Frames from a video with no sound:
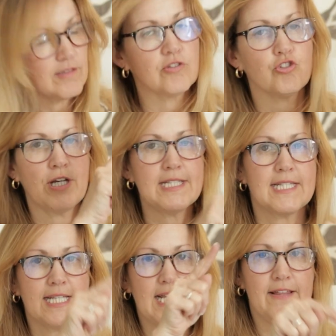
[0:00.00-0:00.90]

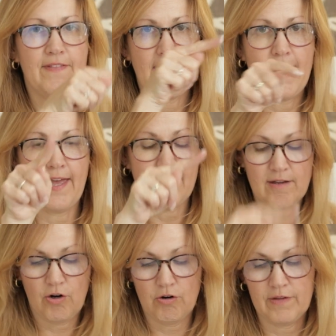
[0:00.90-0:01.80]
traces it in the air
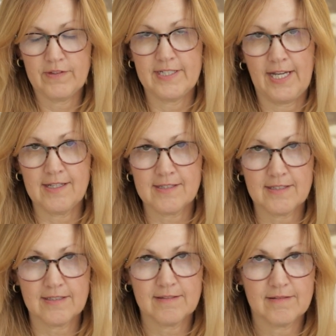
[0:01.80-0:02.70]
or on the
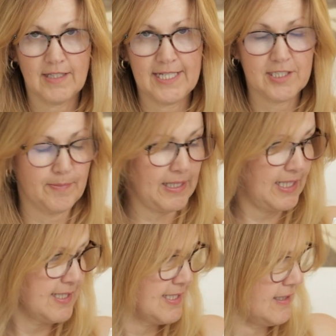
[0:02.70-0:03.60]
desk, letter by
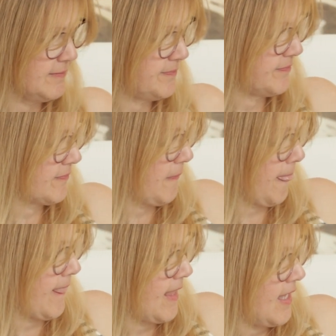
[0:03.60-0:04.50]
letter,
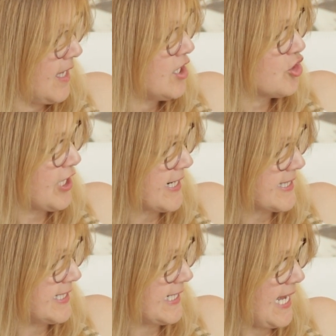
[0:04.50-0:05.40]
checks
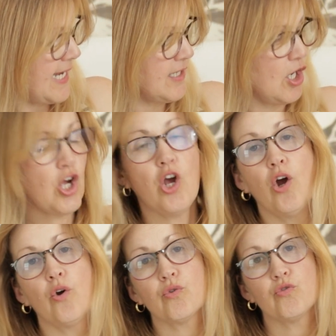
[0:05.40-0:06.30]
it again,
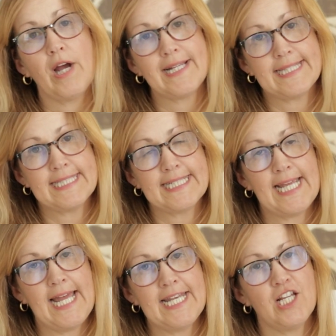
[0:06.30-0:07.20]
writes it
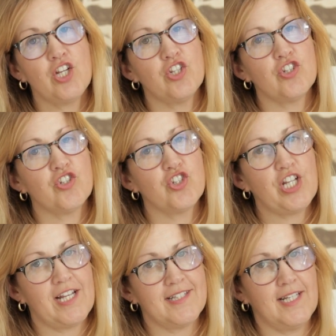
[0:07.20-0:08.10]
again,
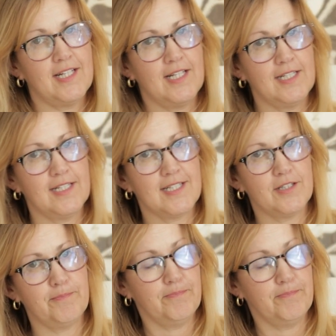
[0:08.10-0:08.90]
checks it against the